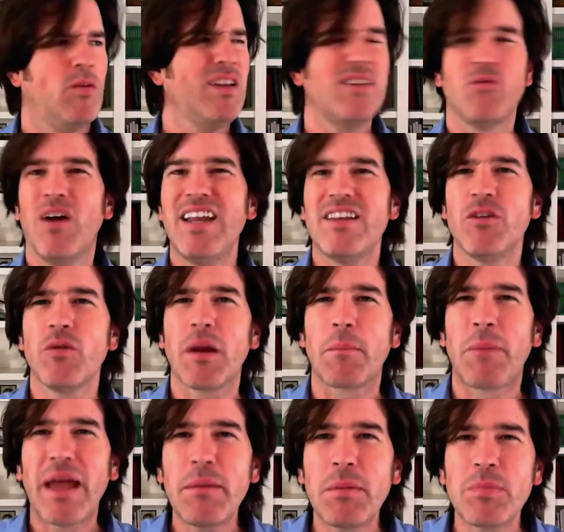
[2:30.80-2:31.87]
What? You want
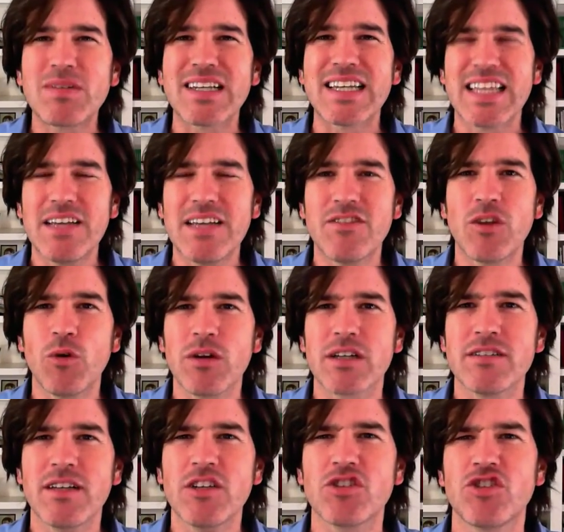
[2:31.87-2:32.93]
to pay people to leave the
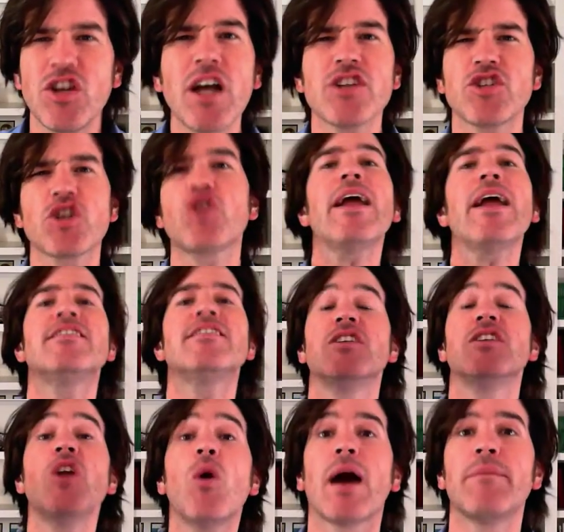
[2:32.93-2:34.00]
organization? Josh, you're crazy.
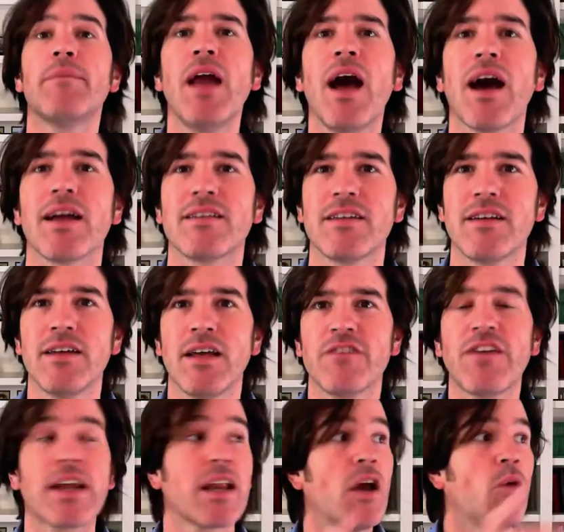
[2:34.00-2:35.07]
No, I'm not. In
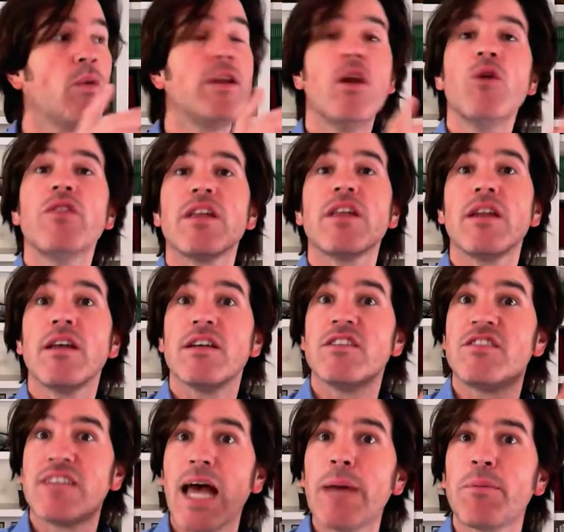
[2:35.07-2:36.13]
fact, we know that
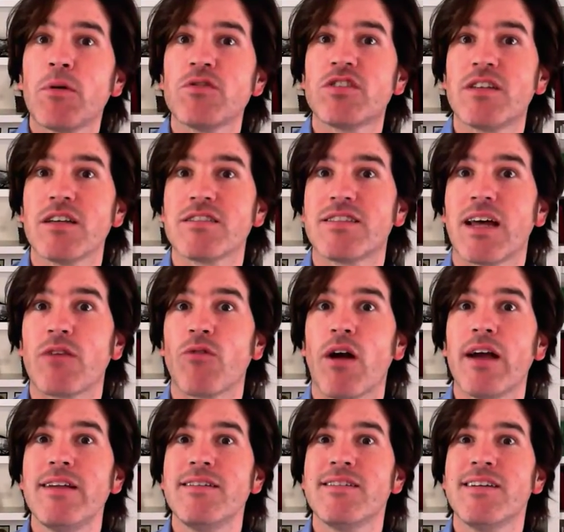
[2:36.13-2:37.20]
Zappos does that,
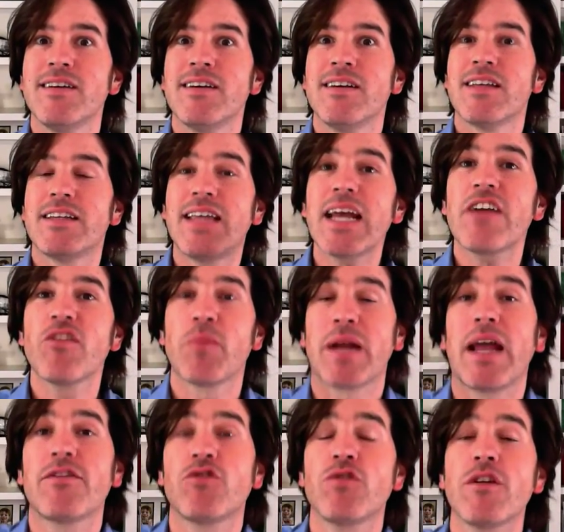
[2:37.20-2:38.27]
right? They take everybody
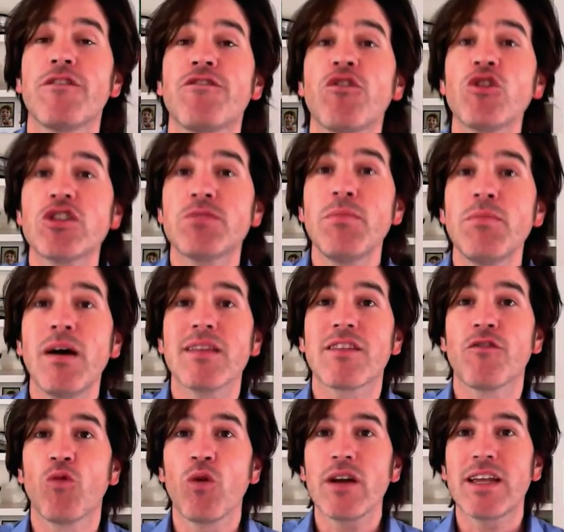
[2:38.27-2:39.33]
after their first month of
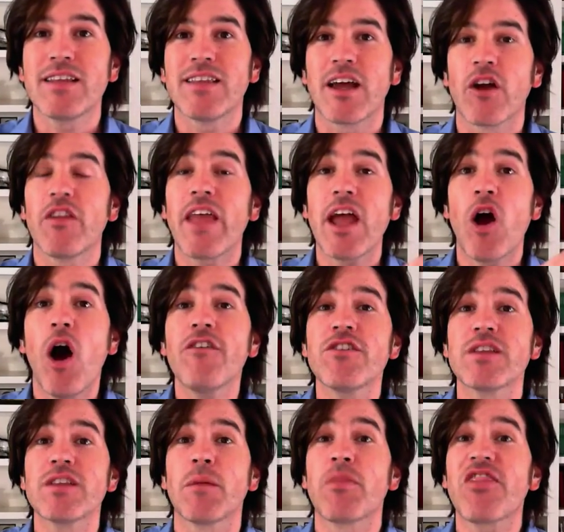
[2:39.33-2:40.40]
working there and they offer
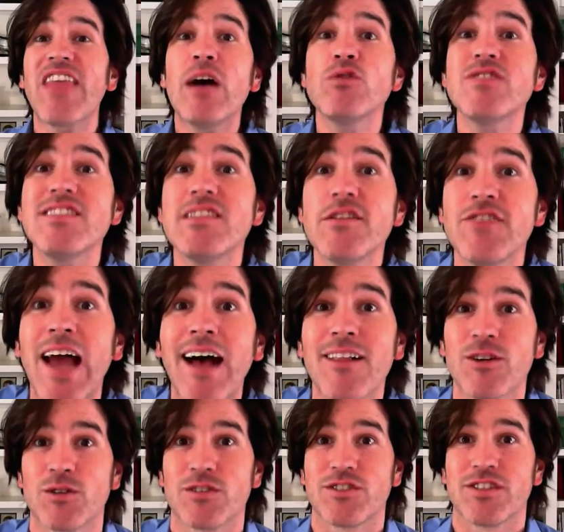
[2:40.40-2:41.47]
them thousands of
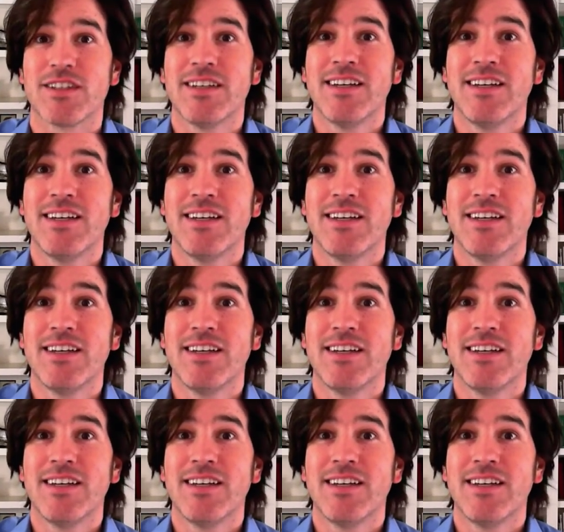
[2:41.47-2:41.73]
dollars.